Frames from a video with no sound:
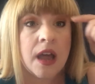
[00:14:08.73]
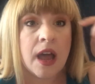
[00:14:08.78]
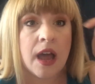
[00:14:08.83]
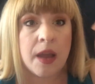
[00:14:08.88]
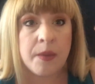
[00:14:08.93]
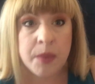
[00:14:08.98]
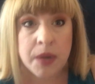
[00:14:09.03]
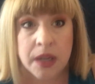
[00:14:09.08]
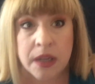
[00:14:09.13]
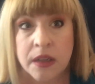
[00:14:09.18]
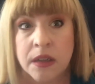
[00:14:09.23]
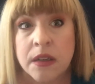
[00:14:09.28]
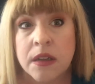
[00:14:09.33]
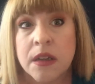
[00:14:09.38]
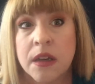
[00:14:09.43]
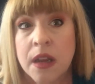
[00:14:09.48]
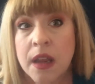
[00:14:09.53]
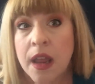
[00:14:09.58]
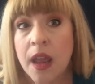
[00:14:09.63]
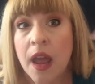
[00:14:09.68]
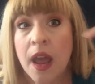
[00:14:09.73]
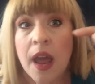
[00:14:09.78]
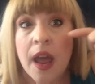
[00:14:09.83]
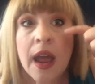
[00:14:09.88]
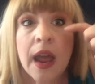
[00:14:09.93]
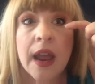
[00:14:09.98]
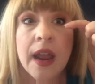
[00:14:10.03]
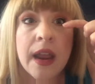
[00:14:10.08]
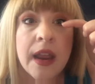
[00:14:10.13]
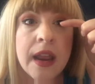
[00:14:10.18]
I mean,
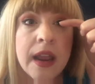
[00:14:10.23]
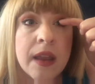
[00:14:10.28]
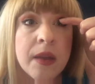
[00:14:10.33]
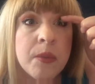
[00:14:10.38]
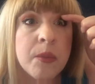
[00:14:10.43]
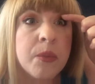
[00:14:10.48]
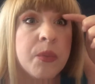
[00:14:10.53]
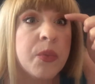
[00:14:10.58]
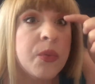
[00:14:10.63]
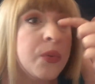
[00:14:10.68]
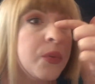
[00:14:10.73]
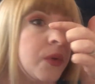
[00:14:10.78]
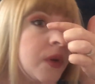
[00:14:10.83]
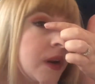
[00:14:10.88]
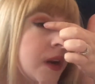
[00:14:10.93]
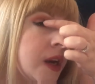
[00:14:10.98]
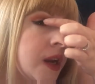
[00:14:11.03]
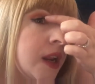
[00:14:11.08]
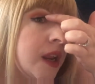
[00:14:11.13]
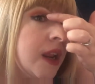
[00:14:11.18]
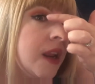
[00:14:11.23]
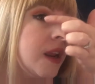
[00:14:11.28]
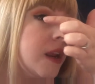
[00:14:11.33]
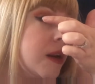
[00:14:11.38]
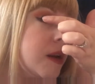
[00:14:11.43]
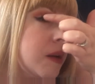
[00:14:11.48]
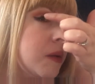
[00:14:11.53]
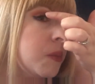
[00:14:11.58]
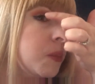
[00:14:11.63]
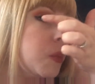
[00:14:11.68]
I am pretty
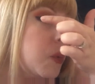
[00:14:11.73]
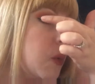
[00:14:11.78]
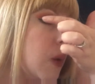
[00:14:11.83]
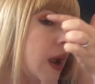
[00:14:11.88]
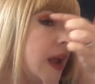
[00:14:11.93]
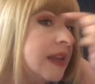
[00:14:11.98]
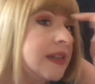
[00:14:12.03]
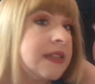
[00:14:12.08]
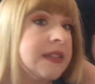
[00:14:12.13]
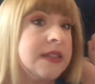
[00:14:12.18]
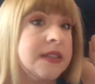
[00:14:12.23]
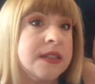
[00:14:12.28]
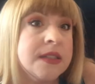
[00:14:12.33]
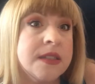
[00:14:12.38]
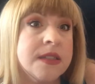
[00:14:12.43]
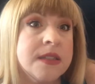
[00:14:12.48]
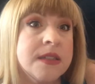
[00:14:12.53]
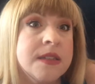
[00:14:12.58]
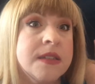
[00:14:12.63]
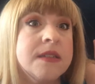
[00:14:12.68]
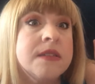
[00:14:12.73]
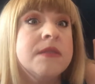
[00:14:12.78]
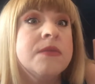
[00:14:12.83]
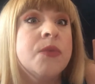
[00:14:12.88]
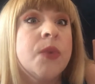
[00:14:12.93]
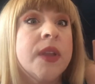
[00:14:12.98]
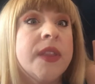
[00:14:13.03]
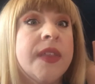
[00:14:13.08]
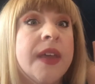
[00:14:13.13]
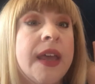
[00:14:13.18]
impressed
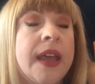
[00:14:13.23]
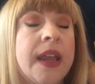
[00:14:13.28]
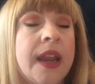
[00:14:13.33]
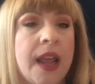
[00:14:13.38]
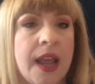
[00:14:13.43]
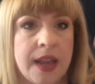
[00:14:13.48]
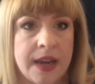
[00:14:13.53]
with it.